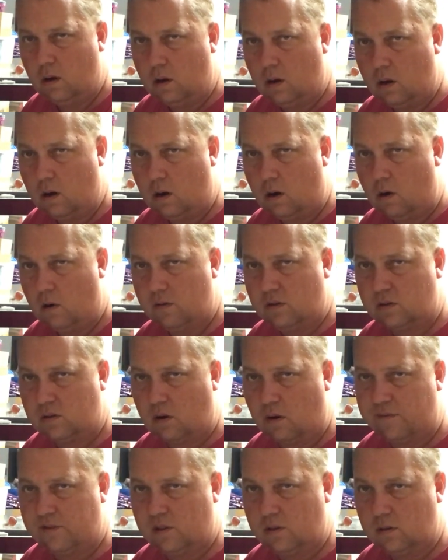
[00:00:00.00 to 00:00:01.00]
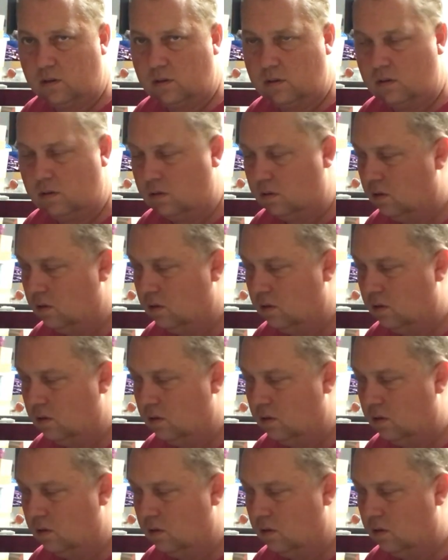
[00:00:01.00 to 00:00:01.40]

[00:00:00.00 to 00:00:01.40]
all the surfaces,